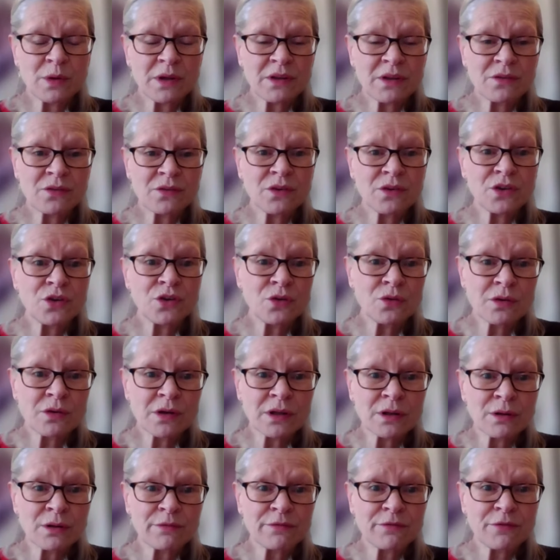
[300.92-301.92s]
with
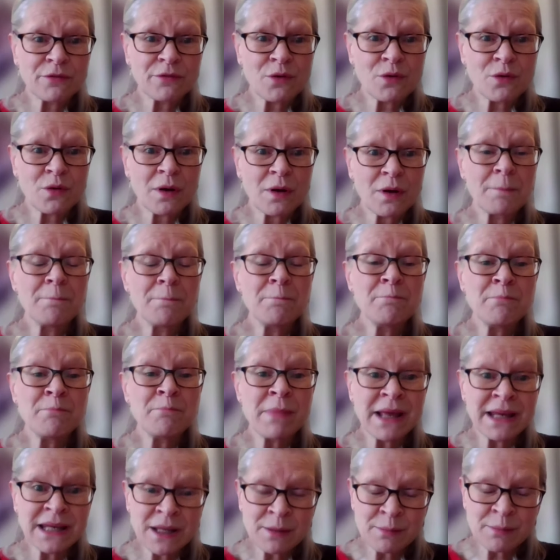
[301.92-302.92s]
Hugel for
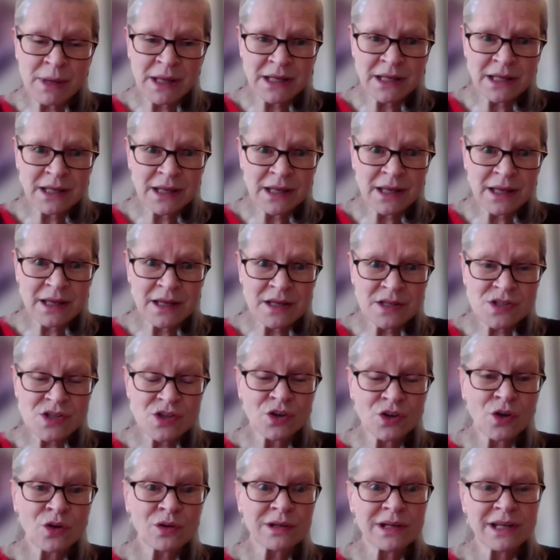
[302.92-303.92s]
many, many years,
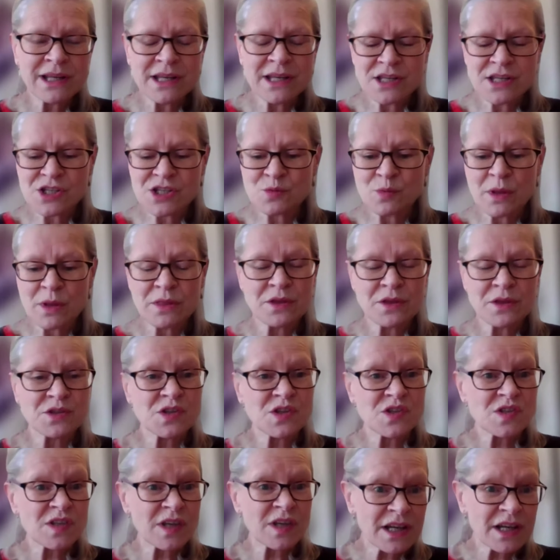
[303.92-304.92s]
not least with the
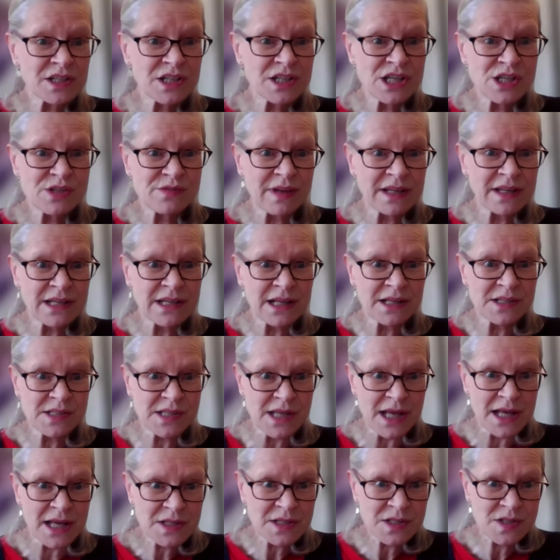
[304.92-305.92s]
Societies vin
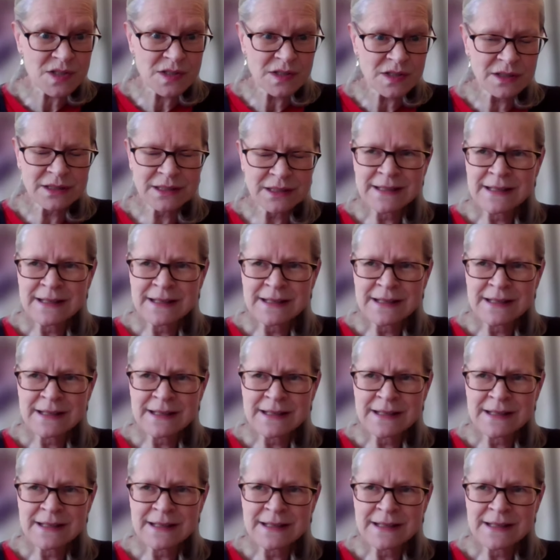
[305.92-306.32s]
d'Alsace.